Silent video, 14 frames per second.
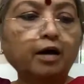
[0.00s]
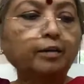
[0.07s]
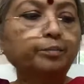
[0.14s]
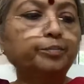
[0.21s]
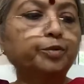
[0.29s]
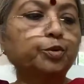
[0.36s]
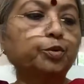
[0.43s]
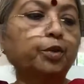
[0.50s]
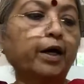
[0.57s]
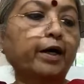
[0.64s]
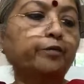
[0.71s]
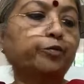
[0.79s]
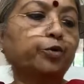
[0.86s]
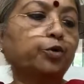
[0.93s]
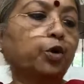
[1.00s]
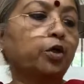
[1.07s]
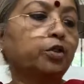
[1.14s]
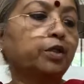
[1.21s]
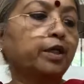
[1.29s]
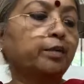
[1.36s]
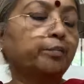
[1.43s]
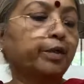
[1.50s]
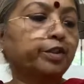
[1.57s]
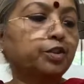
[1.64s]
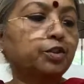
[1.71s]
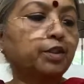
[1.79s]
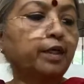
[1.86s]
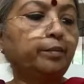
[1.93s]
up. So I would not take
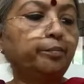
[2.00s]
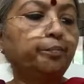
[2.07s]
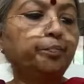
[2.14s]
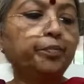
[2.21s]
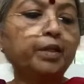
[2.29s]
much time.